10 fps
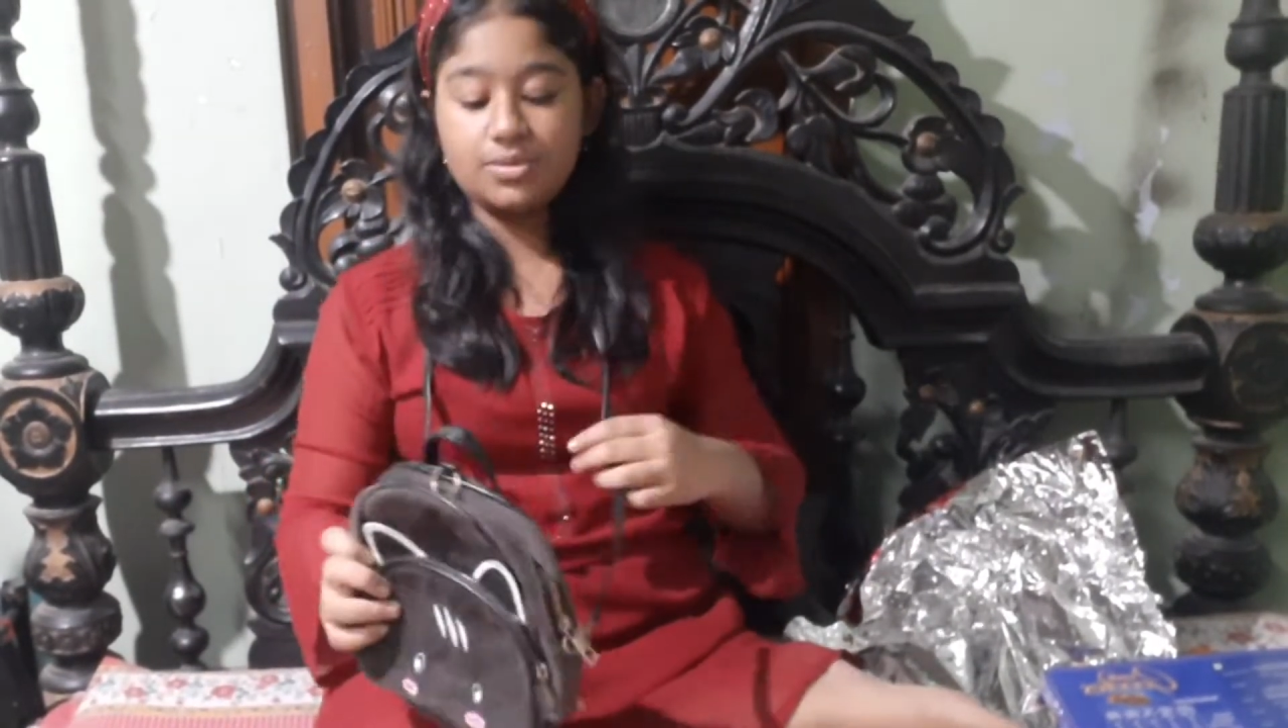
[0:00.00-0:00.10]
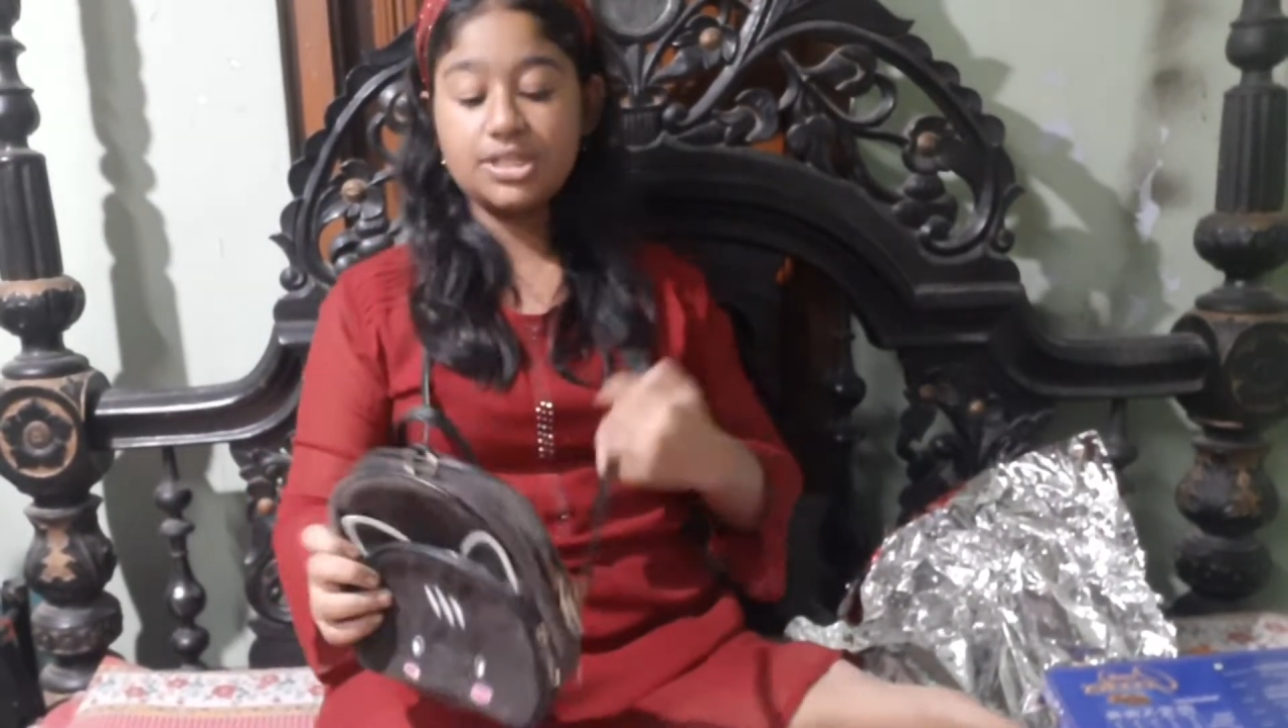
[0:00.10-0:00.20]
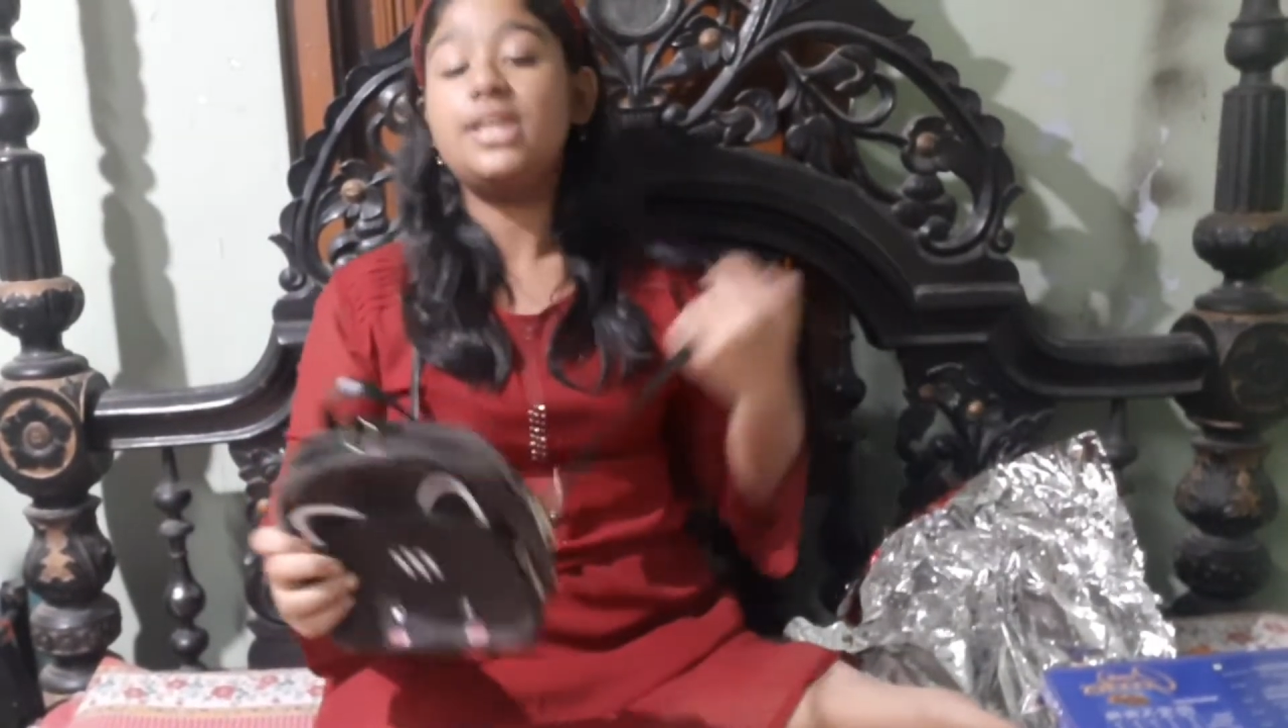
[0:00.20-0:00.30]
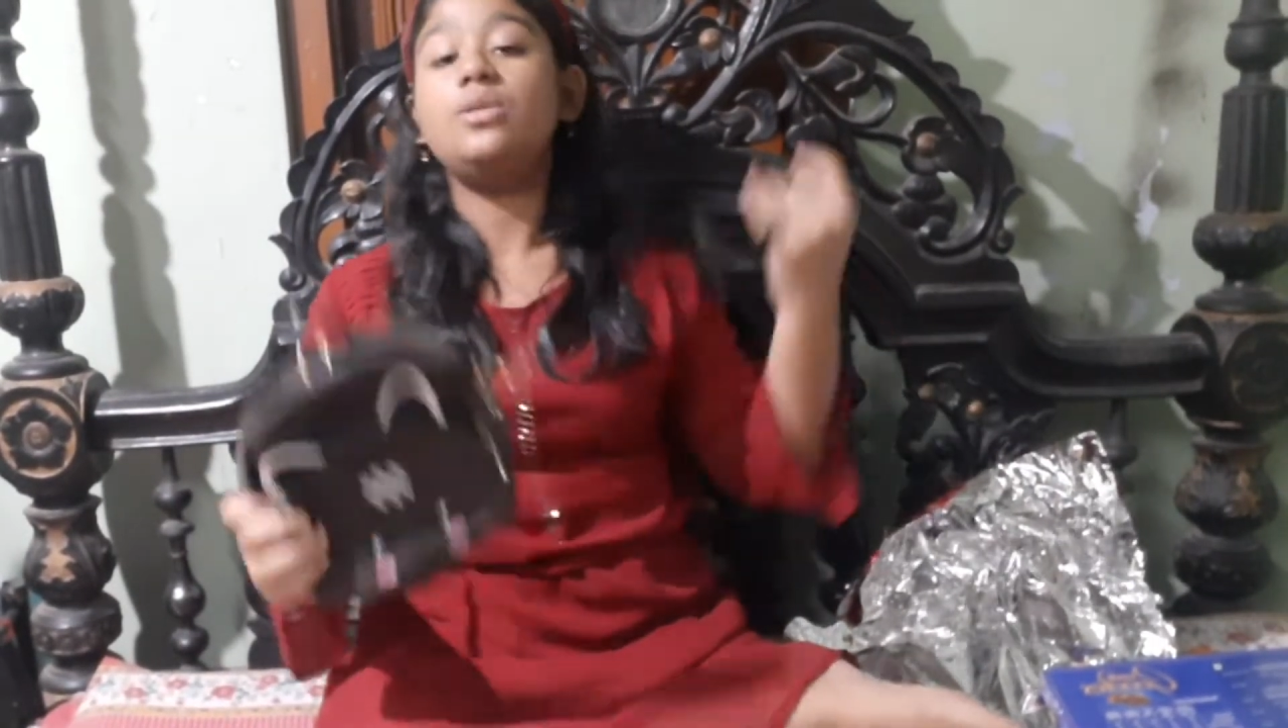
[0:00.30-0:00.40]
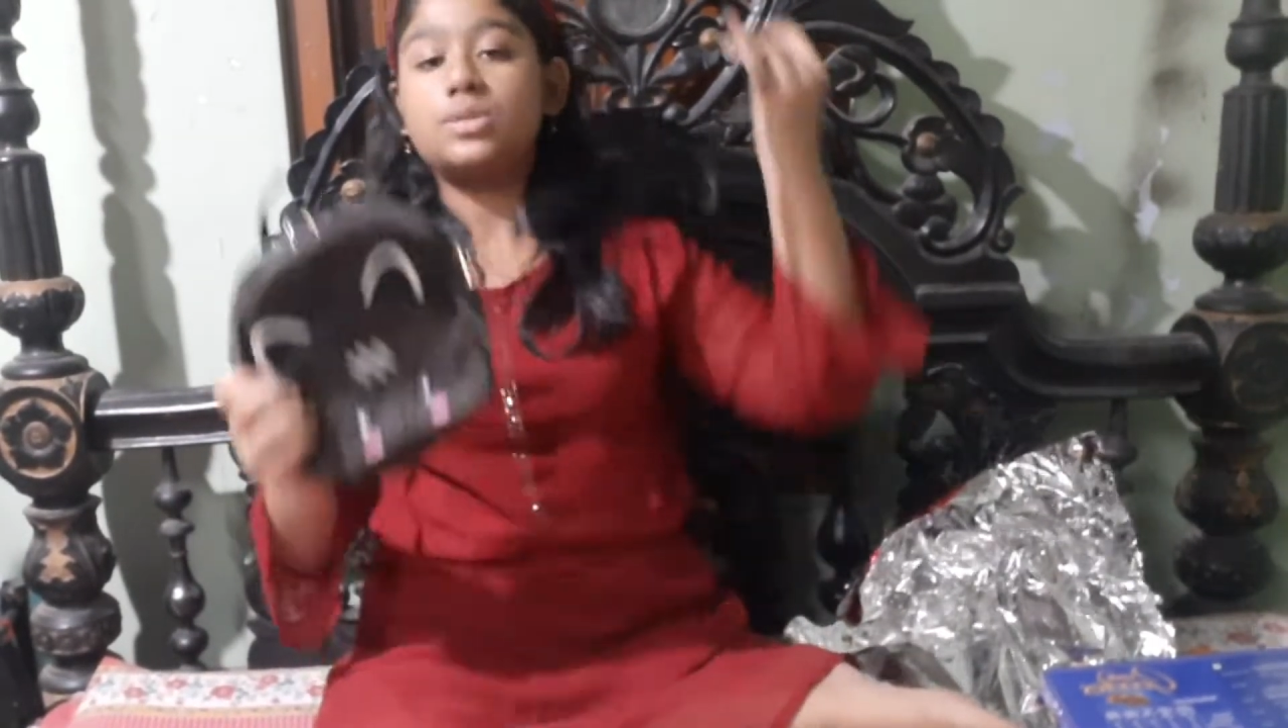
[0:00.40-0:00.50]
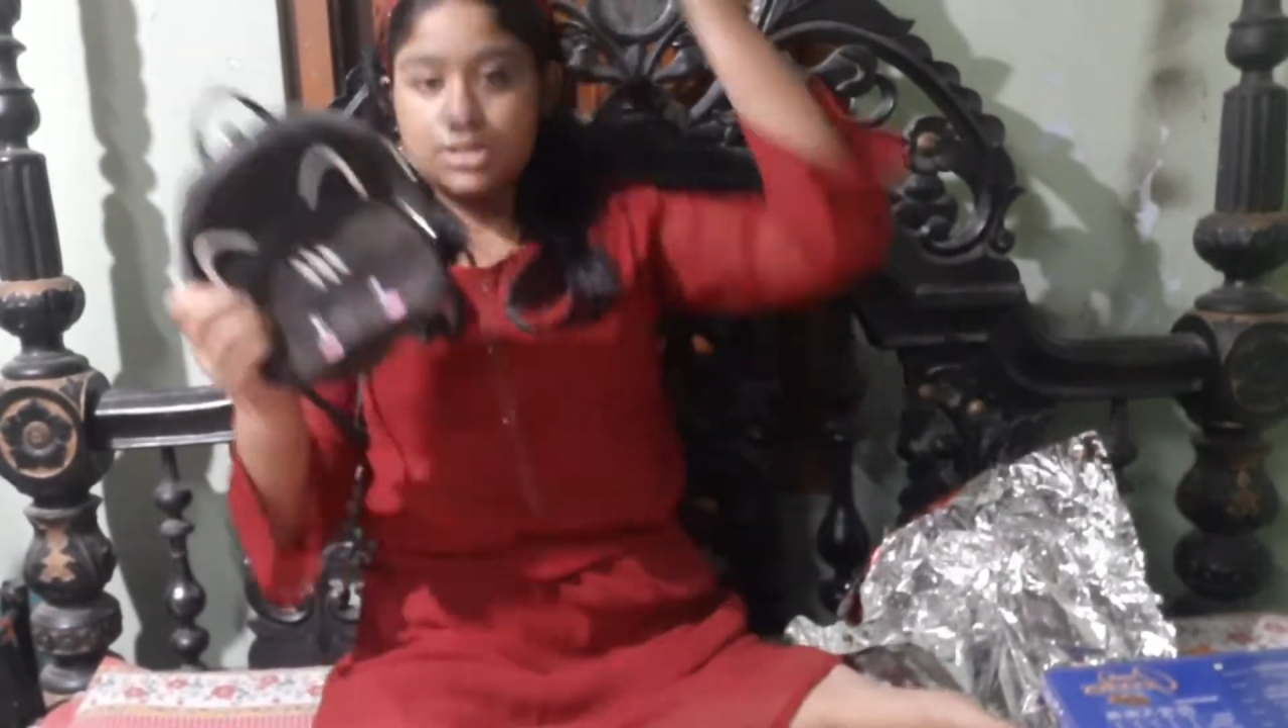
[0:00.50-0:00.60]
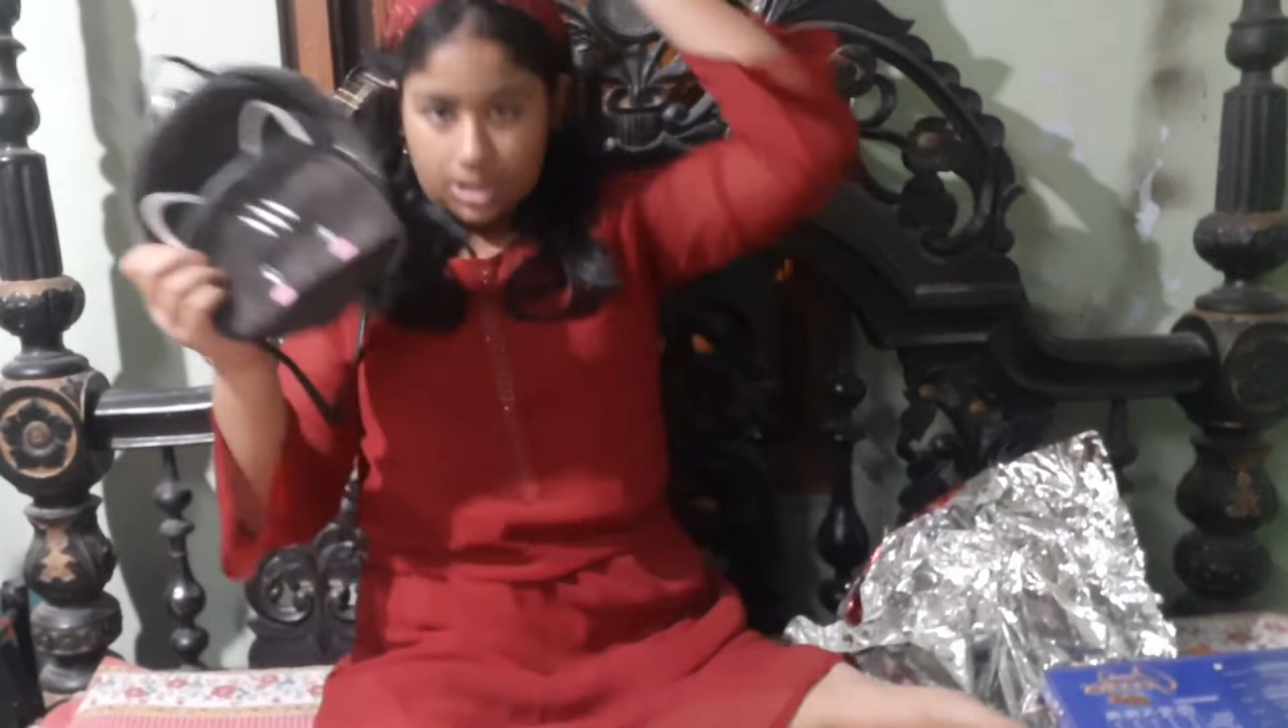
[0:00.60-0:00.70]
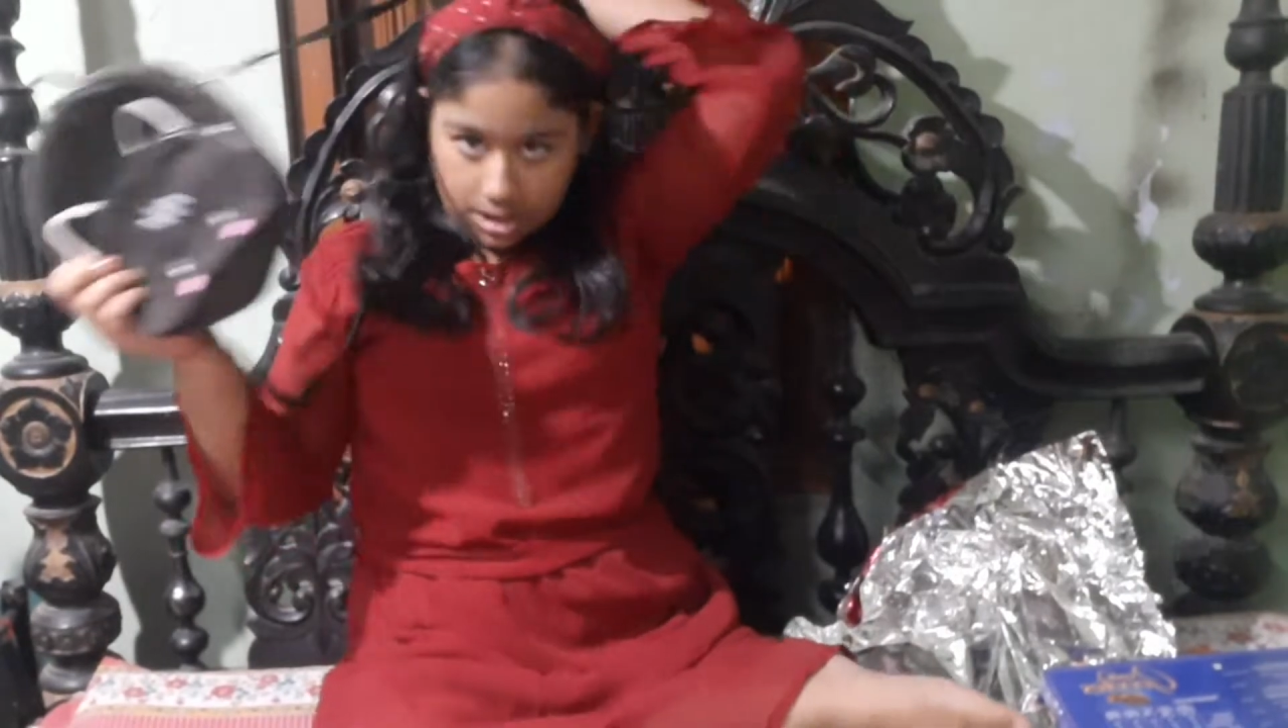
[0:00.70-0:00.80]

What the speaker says: cute.